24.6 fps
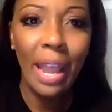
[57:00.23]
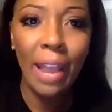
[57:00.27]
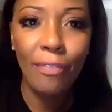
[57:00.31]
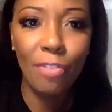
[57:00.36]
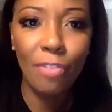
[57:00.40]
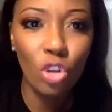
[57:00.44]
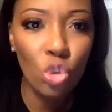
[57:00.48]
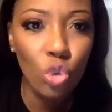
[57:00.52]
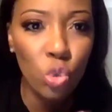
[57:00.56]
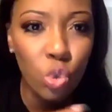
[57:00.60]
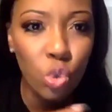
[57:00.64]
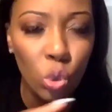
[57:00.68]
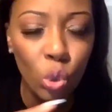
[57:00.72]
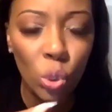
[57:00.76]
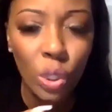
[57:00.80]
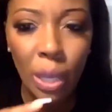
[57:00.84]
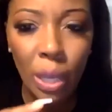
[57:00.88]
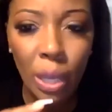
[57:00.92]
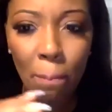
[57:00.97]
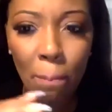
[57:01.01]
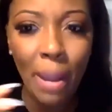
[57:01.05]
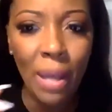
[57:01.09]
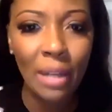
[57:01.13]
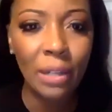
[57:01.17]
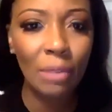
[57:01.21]
If you're truly
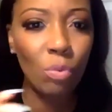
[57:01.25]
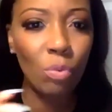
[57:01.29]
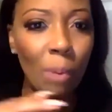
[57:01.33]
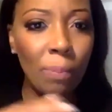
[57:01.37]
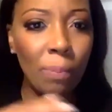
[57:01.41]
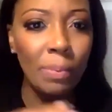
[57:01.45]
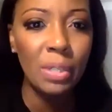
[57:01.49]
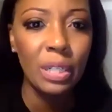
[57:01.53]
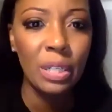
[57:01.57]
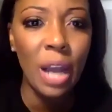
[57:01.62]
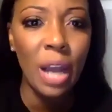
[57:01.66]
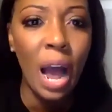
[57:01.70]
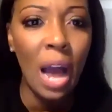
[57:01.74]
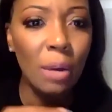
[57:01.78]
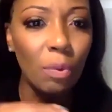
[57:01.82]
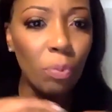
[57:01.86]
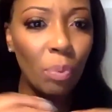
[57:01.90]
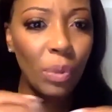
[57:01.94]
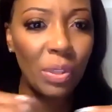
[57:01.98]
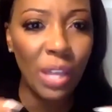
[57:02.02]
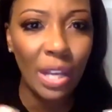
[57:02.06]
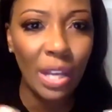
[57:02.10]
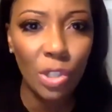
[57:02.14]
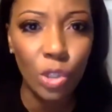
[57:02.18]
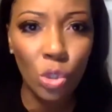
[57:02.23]
a man and woman of God,
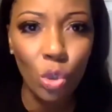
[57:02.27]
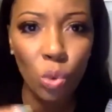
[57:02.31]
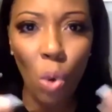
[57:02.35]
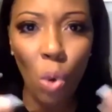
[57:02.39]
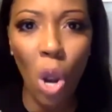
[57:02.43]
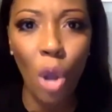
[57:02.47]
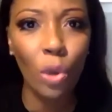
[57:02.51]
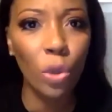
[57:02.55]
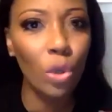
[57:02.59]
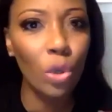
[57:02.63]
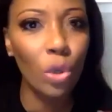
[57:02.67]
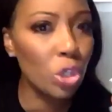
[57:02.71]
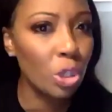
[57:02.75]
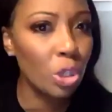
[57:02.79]
when they do wrong, you